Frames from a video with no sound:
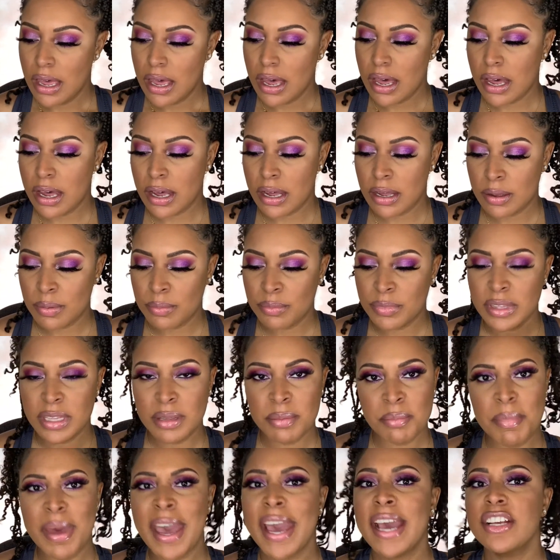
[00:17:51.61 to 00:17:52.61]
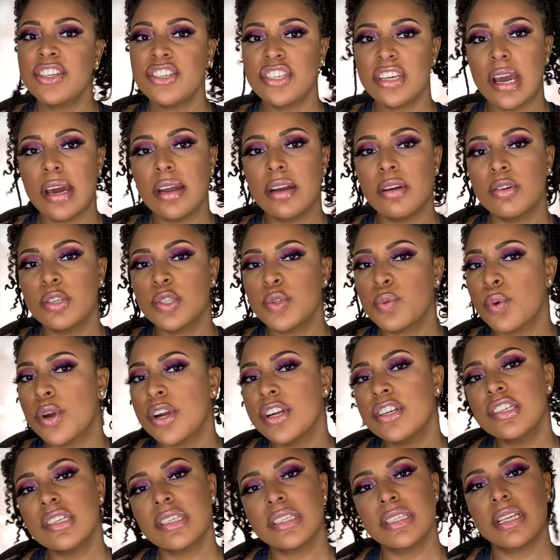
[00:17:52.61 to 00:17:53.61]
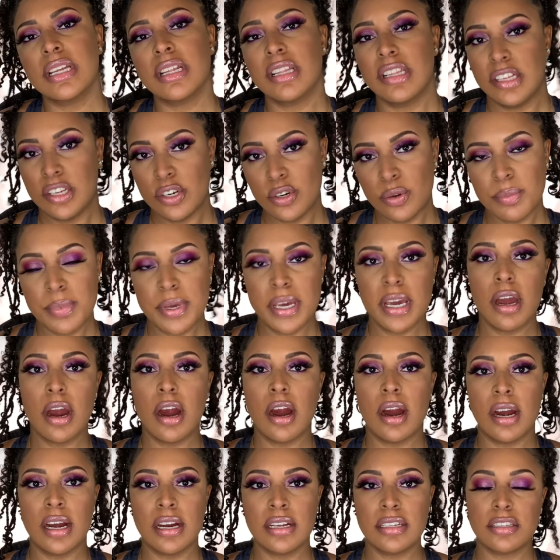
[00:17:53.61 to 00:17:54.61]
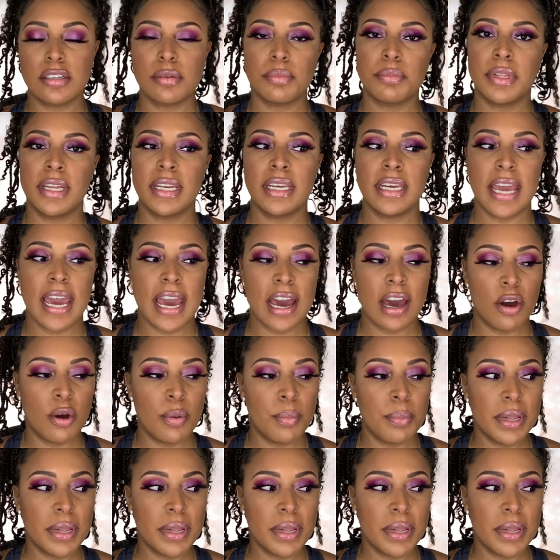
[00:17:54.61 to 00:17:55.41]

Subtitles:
The matte shadows were just a little bit hard to blend out,